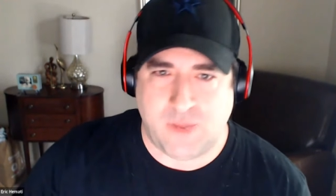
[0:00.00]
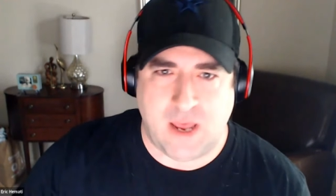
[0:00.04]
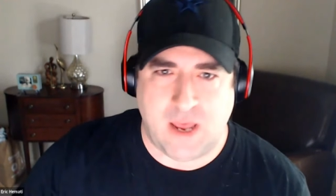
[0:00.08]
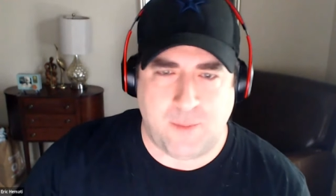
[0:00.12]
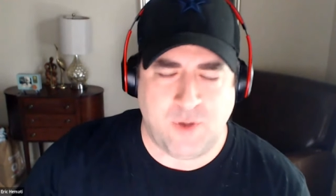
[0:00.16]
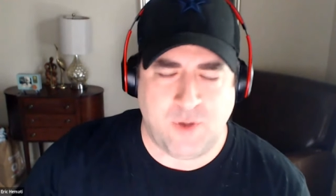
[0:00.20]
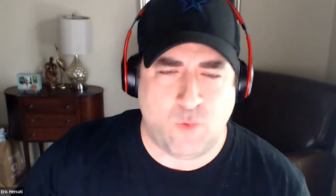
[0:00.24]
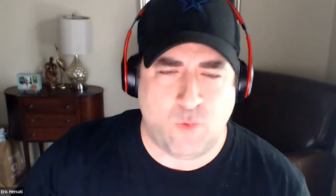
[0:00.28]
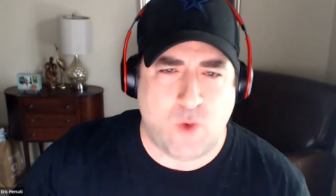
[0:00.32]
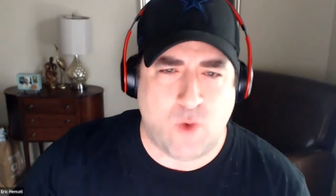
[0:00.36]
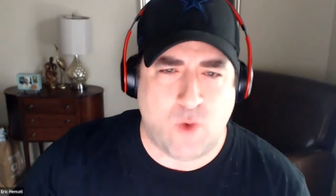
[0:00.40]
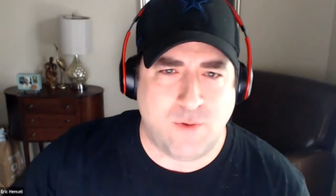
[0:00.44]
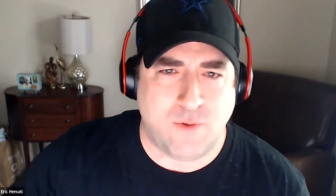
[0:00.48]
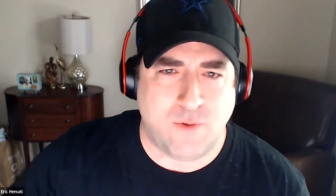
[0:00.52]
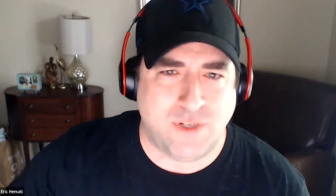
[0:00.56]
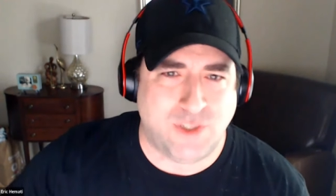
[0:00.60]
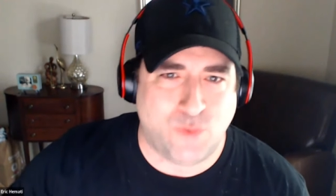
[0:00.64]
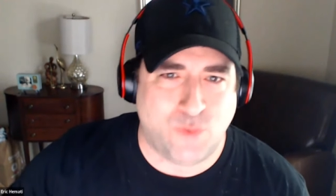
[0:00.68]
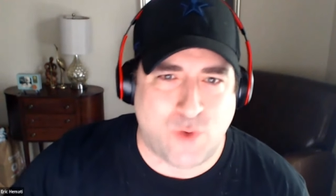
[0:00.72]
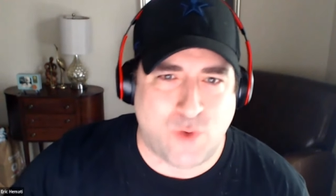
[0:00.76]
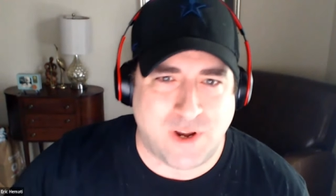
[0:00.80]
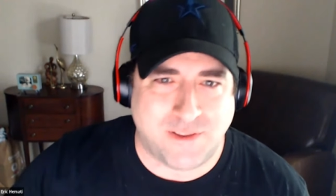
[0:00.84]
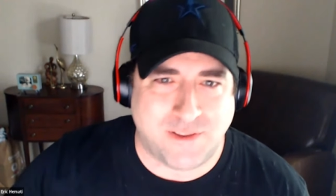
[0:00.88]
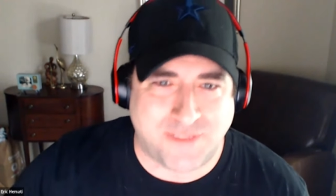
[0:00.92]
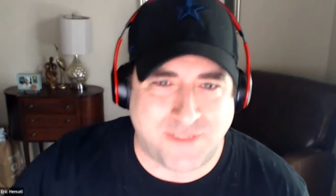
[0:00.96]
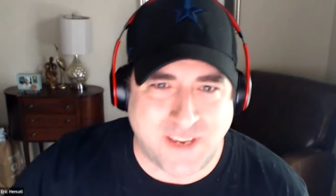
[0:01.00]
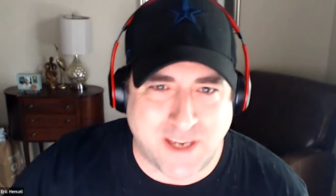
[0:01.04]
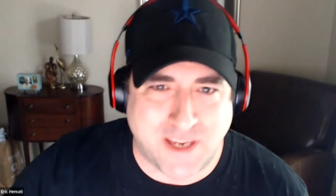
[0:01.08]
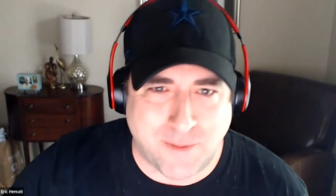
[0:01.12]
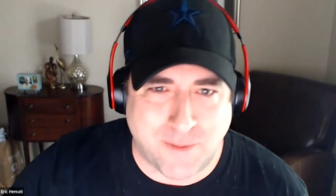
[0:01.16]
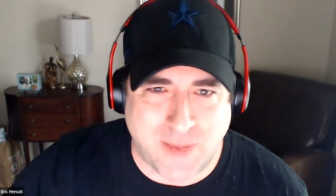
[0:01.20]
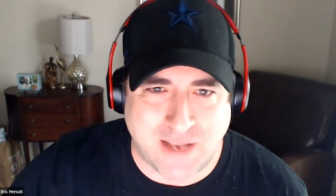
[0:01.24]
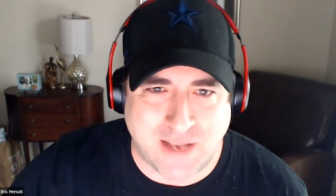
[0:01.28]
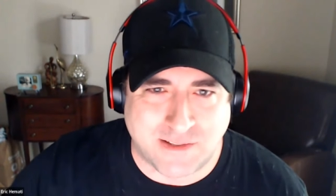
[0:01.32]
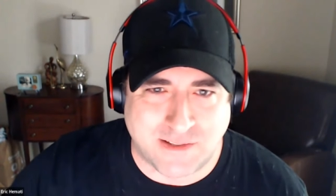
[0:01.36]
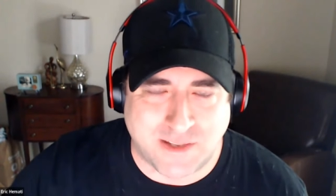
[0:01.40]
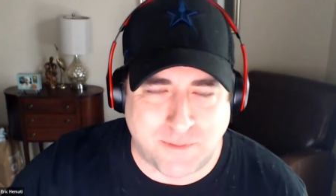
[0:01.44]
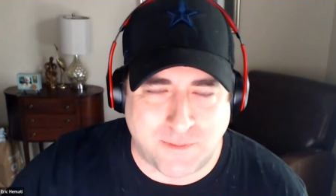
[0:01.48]
But I mean, why would you want to think
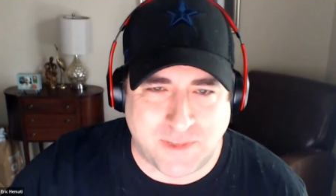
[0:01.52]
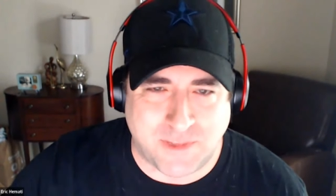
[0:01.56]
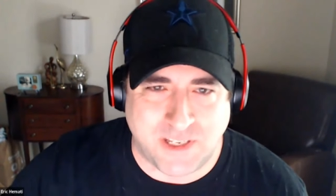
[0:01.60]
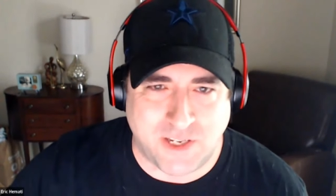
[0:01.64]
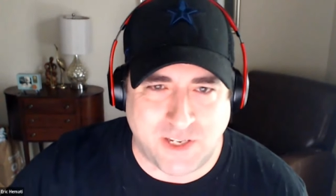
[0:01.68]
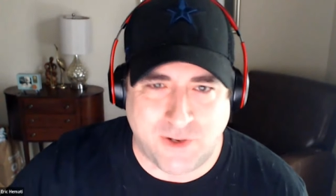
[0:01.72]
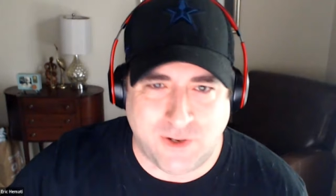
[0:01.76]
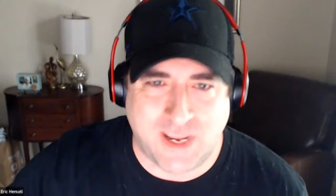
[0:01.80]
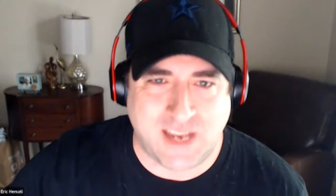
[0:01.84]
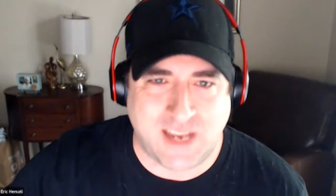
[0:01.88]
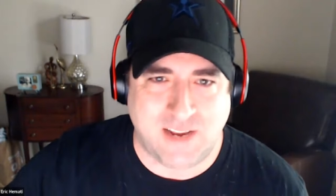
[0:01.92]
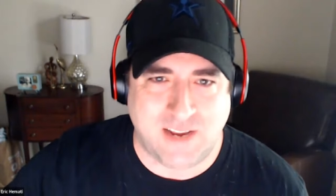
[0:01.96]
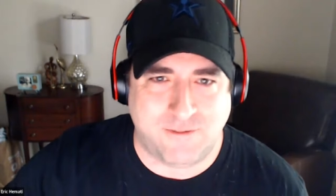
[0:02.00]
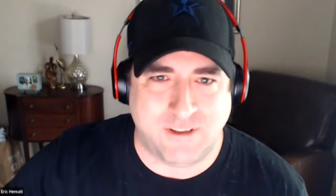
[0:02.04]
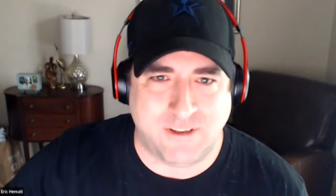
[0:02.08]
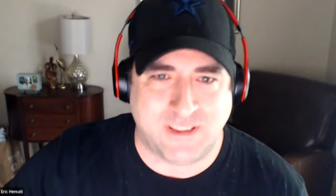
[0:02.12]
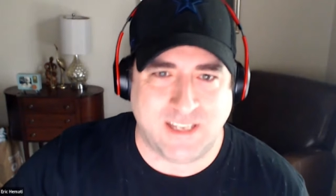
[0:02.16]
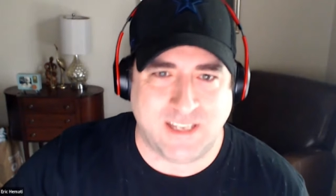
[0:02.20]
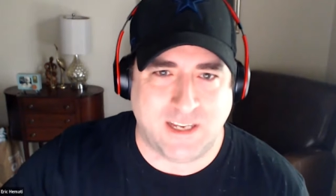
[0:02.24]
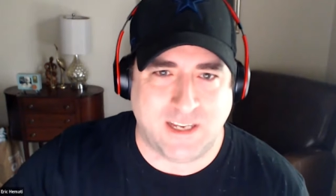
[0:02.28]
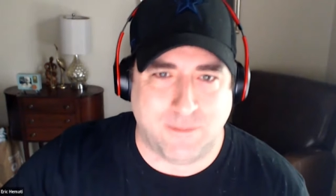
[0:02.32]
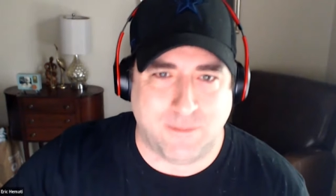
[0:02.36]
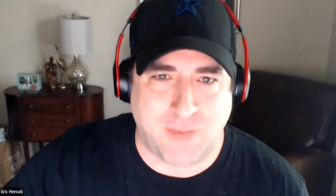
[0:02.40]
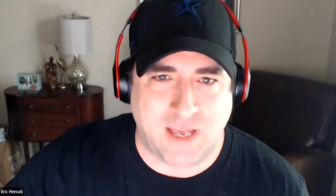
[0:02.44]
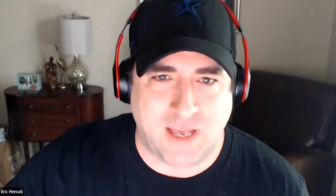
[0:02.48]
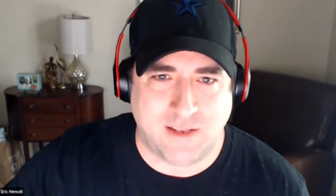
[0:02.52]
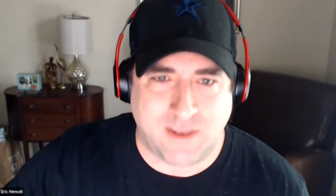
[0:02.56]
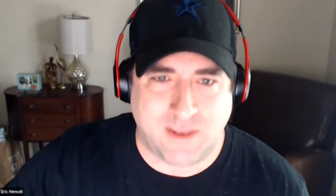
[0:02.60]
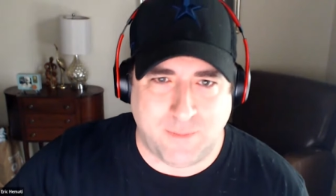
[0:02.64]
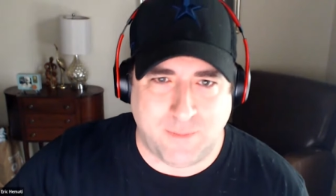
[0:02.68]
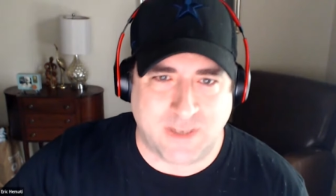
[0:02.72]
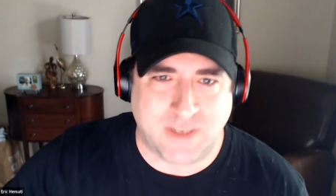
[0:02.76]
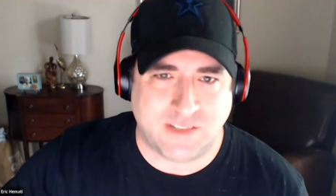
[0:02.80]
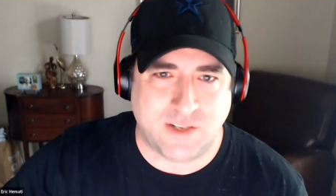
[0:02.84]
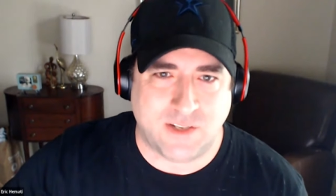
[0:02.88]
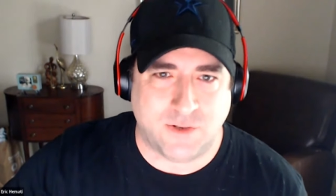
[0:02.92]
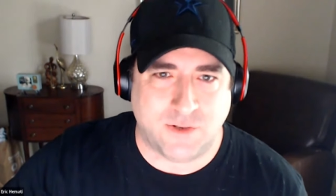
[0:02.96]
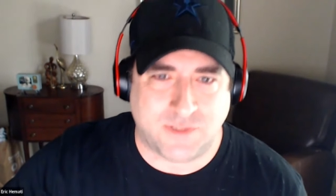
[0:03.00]
about something you can't even think about? That
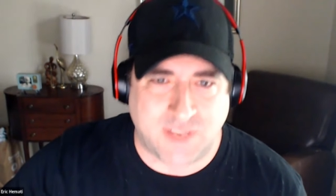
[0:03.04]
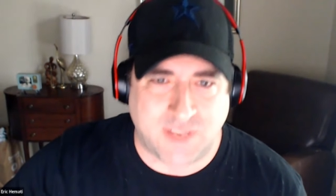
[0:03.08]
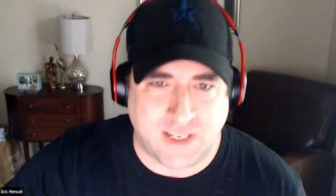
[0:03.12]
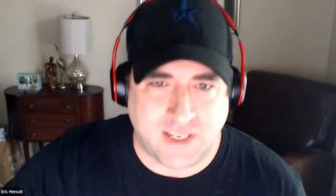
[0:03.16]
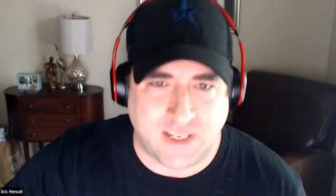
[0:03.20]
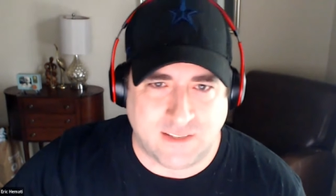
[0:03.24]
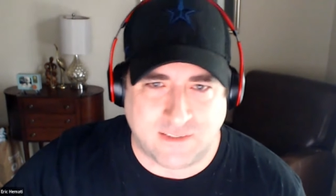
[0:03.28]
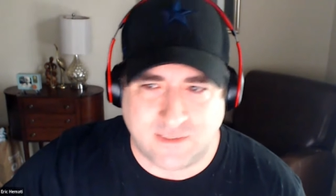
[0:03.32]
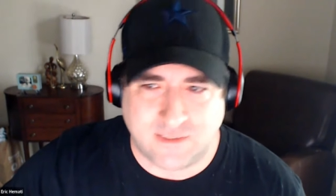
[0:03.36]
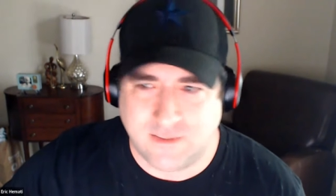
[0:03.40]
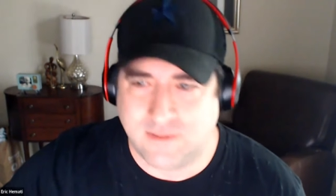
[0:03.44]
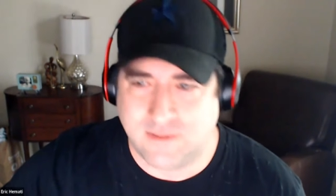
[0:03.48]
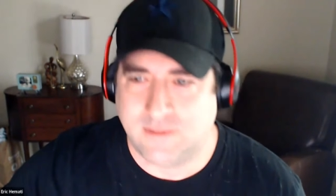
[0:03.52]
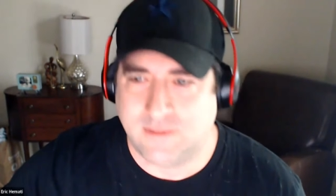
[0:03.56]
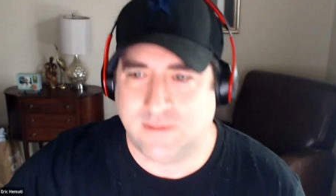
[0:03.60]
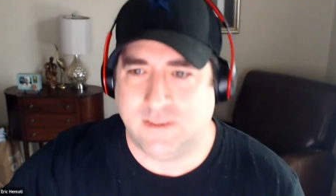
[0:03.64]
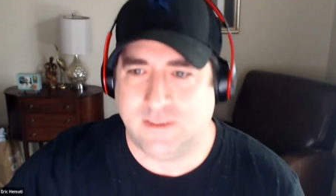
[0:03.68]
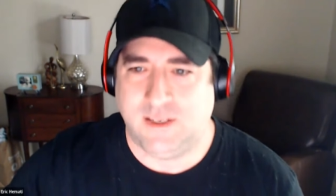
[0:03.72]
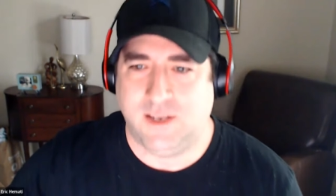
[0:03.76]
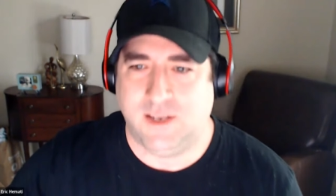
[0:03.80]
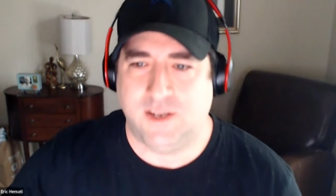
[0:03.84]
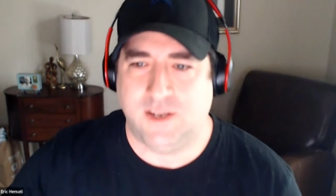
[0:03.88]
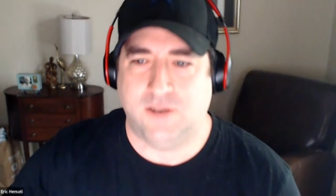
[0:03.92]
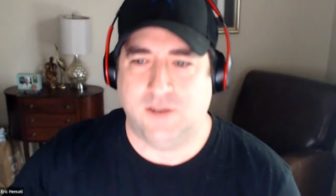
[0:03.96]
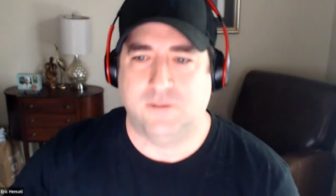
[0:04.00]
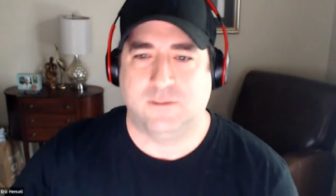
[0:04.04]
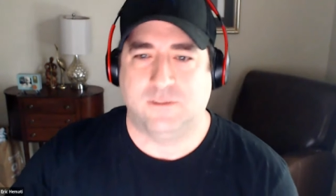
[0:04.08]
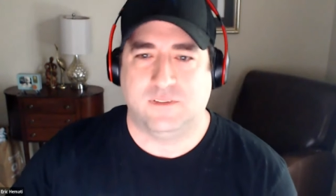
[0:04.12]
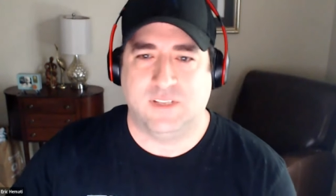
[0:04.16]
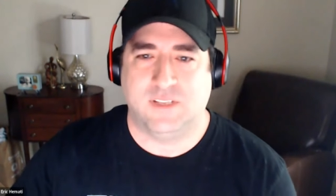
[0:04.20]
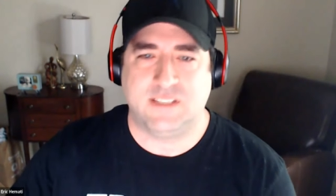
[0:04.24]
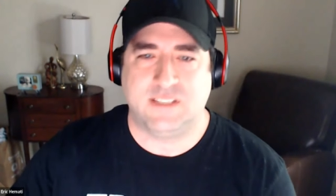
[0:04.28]
makes no sense, you know.